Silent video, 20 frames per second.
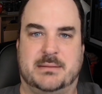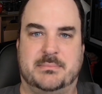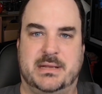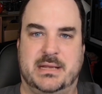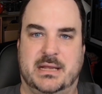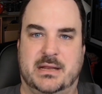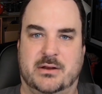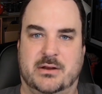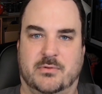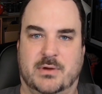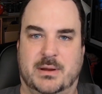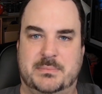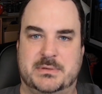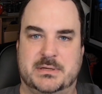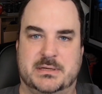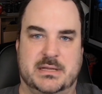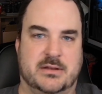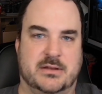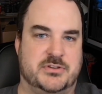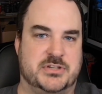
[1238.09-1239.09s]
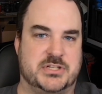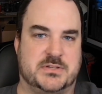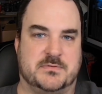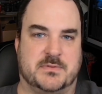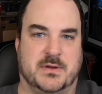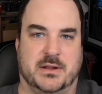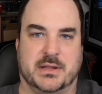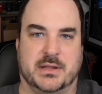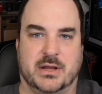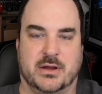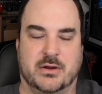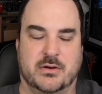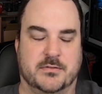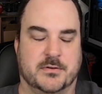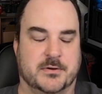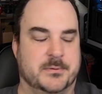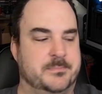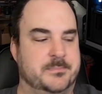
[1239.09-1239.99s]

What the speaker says: being interrupted, they're just falling over.